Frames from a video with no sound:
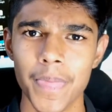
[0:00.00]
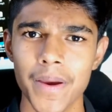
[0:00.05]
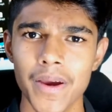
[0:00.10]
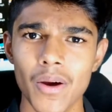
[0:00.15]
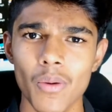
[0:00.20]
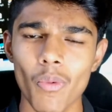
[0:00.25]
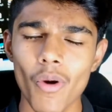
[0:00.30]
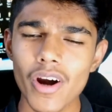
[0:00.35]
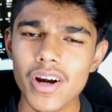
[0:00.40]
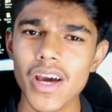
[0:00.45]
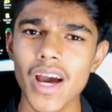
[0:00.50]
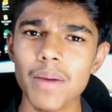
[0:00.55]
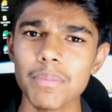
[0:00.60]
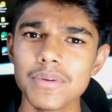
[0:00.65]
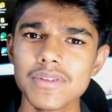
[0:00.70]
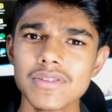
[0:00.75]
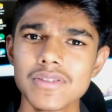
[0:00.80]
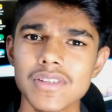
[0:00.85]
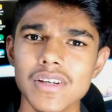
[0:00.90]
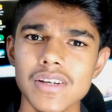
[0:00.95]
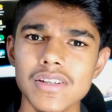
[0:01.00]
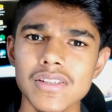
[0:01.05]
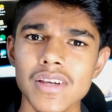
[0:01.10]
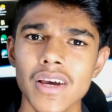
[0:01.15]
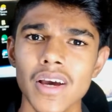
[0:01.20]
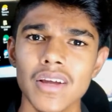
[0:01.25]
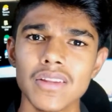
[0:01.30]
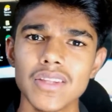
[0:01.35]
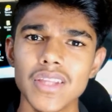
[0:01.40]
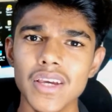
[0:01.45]
What happens is
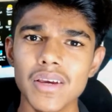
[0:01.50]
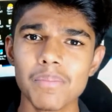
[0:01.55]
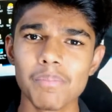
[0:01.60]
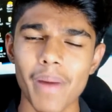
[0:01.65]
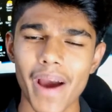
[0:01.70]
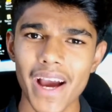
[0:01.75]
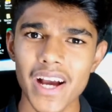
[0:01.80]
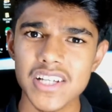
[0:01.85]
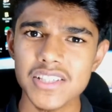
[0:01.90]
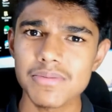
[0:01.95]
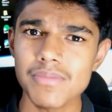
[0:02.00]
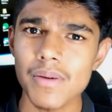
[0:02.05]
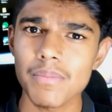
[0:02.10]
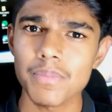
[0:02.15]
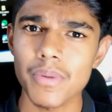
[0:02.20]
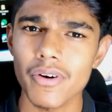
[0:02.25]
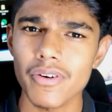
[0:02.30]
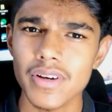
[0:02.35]
the maximum power